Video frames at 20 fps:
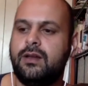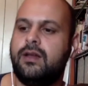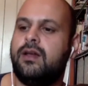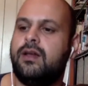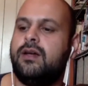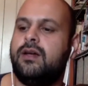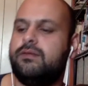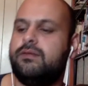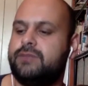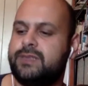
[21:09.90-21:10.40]

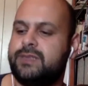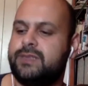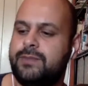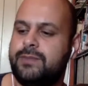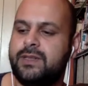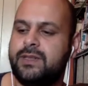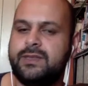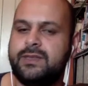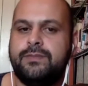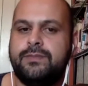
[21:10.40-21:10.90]

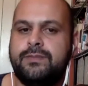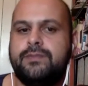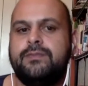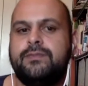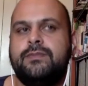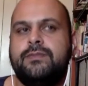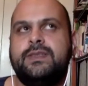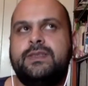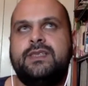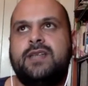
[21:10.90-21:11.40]
recipients
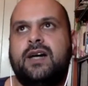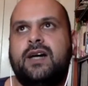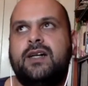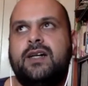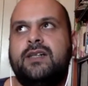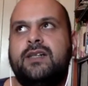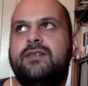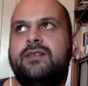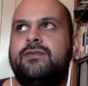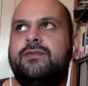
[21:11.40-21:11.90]

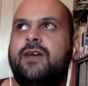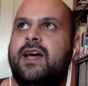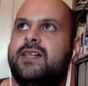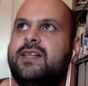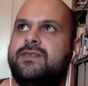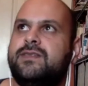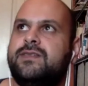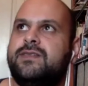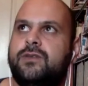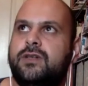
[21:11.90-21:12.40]
side.
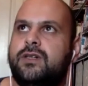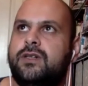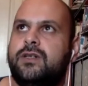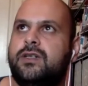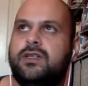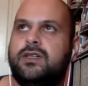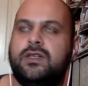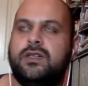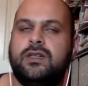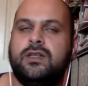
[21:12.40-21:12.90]
As
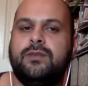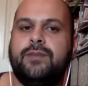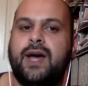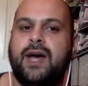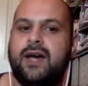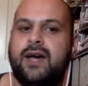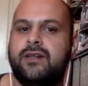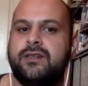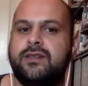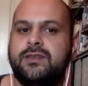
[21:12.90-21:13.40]
for
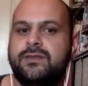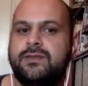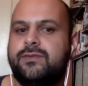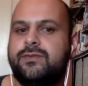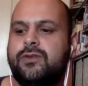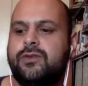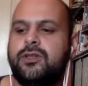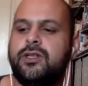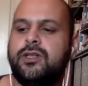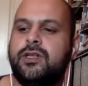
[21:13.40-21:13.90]
patterns
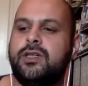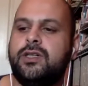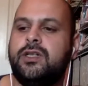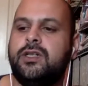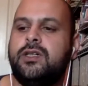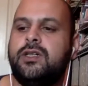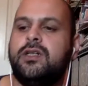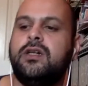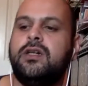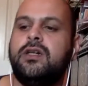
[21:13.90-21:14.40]

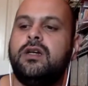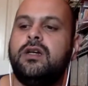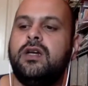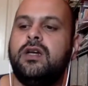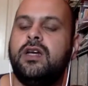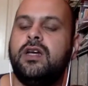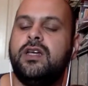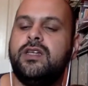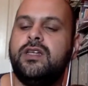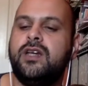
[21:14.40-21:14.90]
for
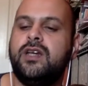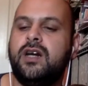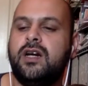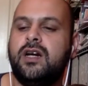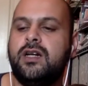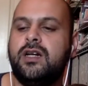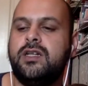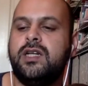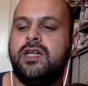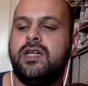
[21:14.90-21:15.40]

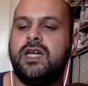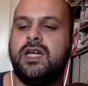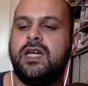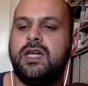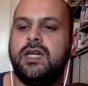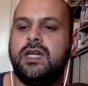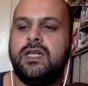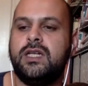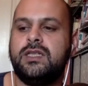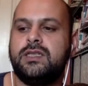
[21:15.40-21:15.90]
yarn,
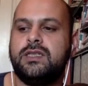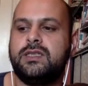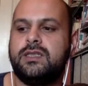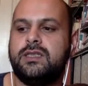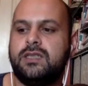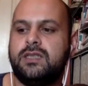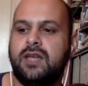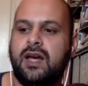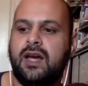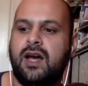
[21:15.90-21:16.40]

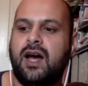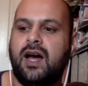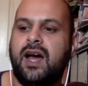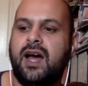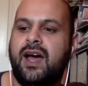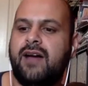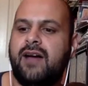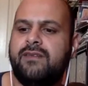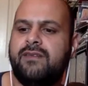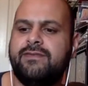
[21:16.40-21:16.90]
it's I
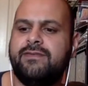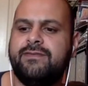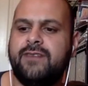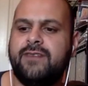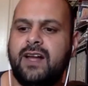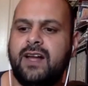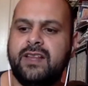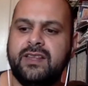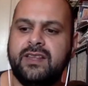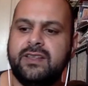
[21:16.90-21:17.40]
have
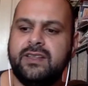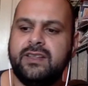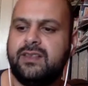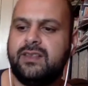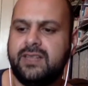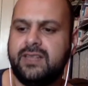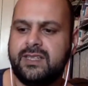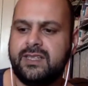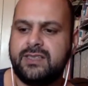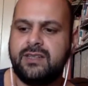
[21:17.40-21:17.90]
a
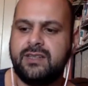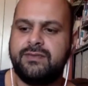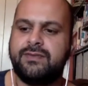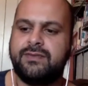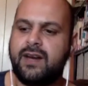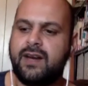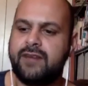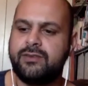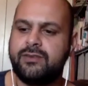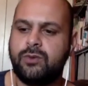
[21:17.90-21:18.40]
list of
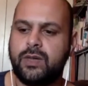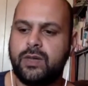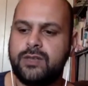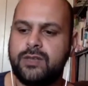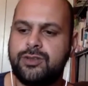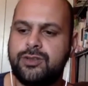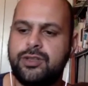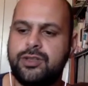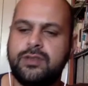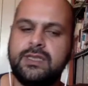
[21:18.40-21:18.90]
5
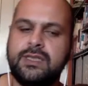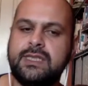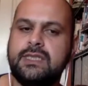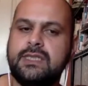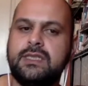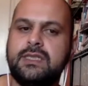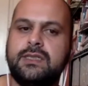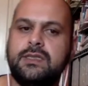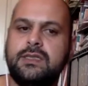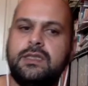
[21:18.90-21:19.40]

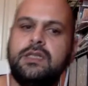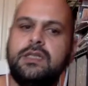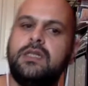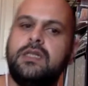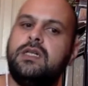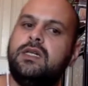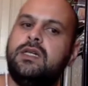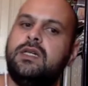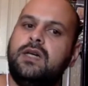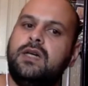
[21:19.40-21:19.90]
questions.
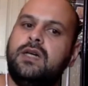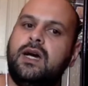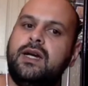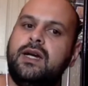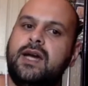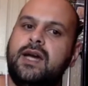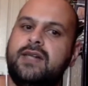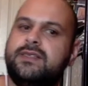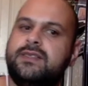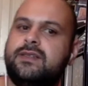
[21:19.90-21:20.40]
I
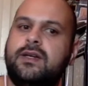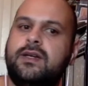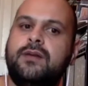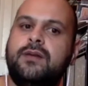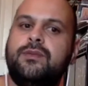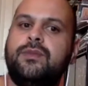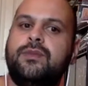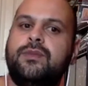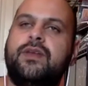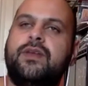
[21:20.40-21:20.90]
asked
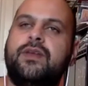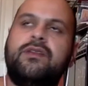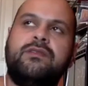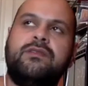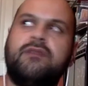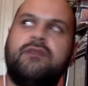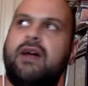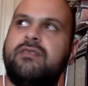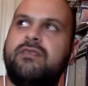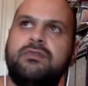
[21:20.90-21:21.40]
them their
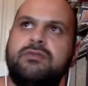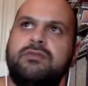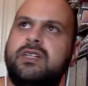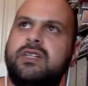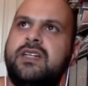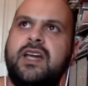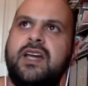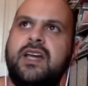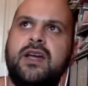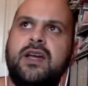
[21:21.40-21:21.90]
Ravelry
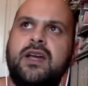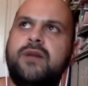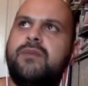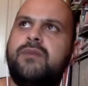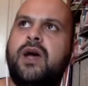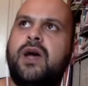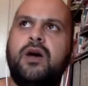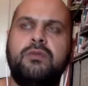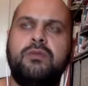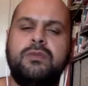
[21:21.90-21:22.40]
name,
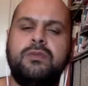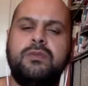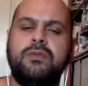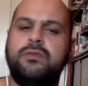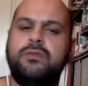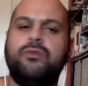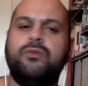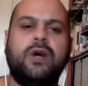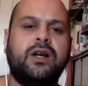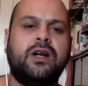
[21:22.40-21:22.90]

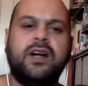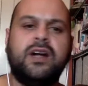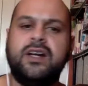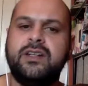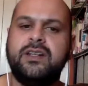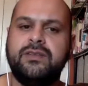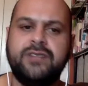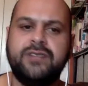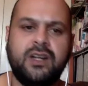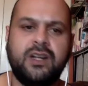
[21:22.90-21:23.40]
what kind
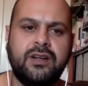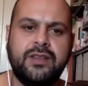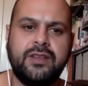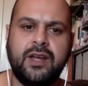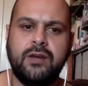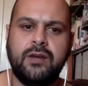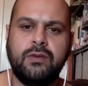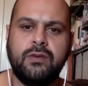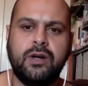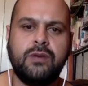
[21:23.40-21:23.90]
of yarn they
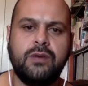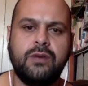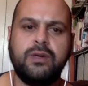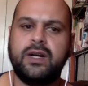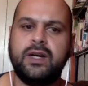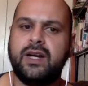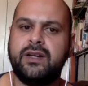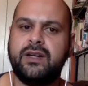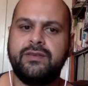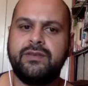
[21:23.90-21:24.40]
want, what
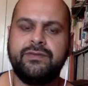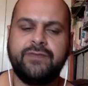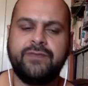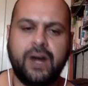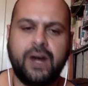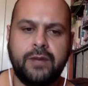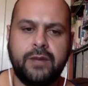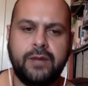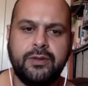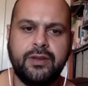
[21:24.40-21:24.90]
kind of
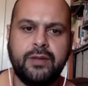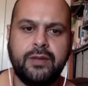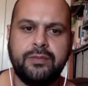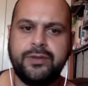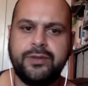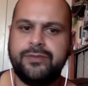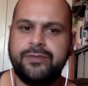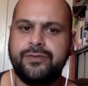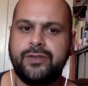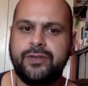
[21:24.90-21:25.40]
fiber they
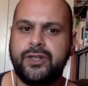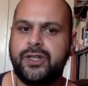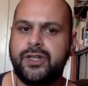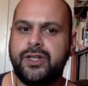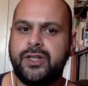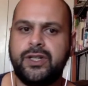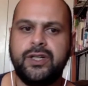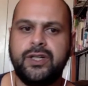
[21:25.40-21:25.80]
prefer.